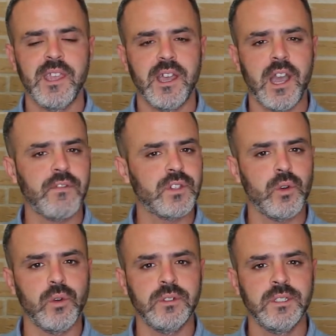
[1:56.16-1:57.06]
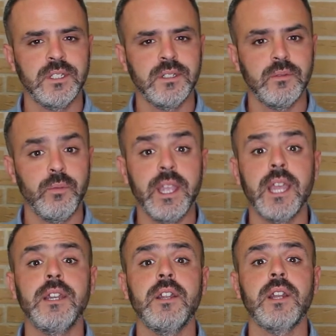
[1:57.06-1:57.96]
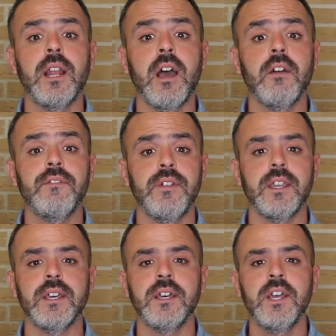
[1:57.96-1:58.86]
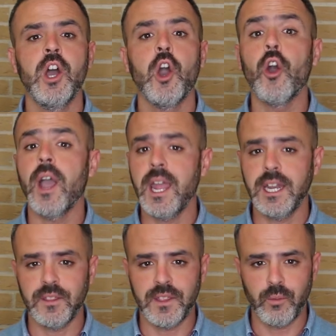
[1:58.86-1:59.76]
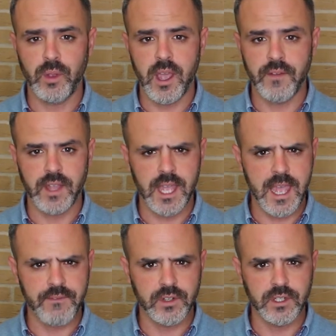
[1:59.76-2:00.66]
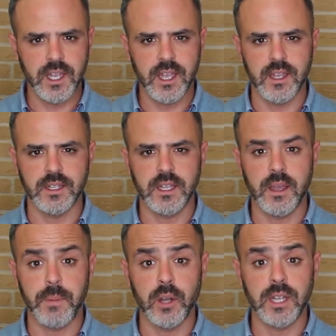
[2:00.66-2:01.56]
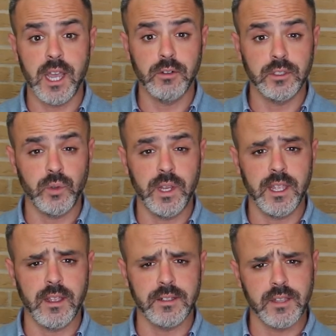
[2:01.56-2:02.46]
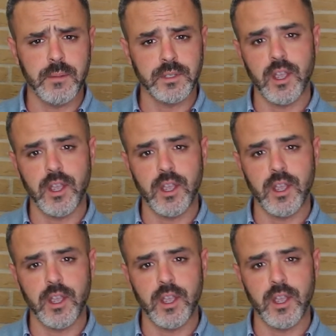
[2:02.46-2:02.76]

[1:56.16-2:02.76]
After all, we cannot allow fear or anything we have ever heard about how tricky exams